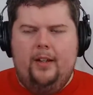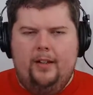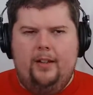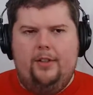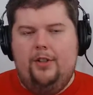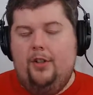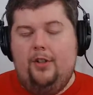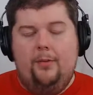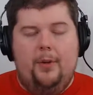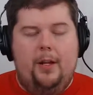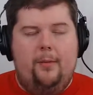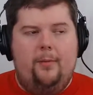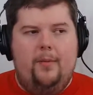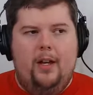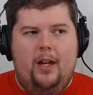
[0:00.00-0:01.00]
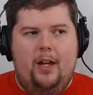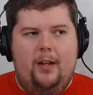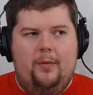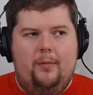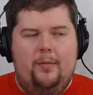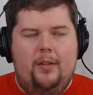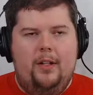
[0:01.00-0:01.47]
Sure, no
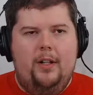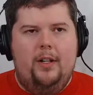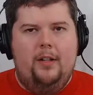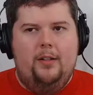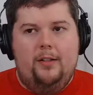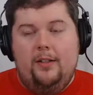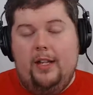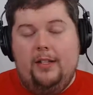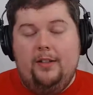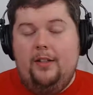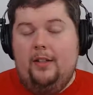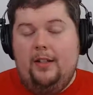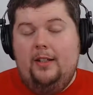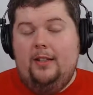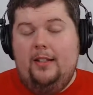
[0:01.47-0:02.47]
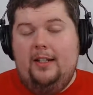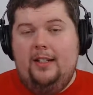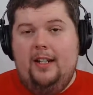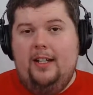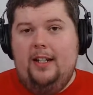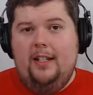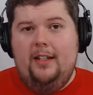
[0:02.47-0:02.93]
problem. So that's a decent
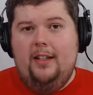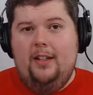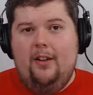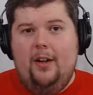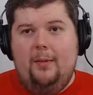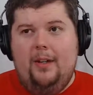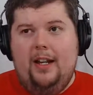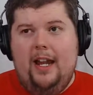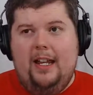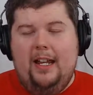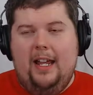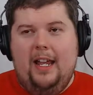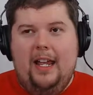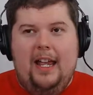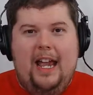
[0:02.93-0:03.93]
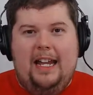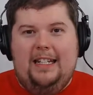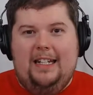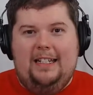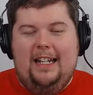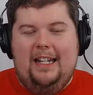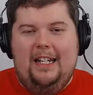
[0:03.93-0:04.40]
idea, though. I mean, I
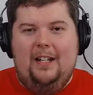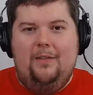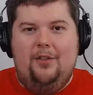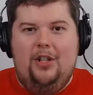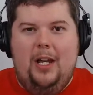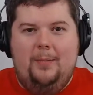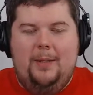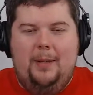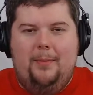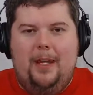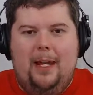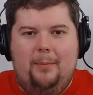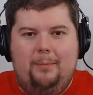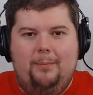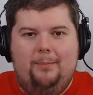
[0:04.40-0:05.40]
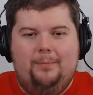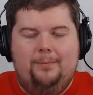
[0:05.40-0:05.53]
dig the idea of a shopkeep game.